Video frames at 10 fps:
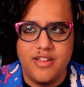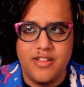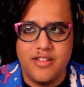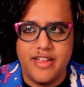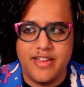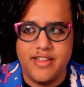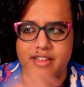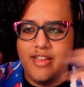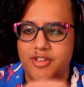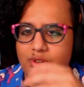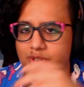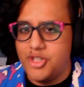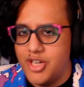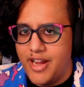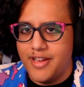like in your
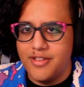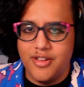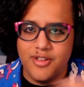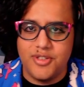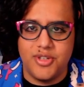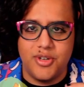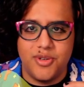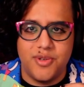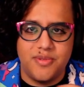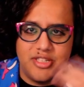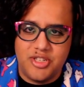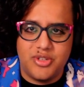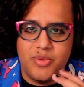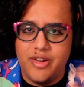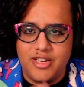chat. So it's
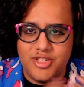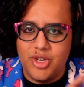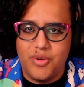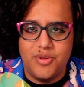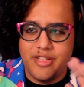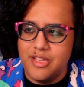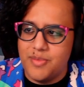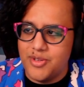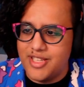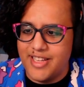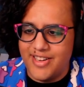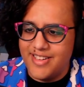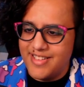just a way to show only emotes there.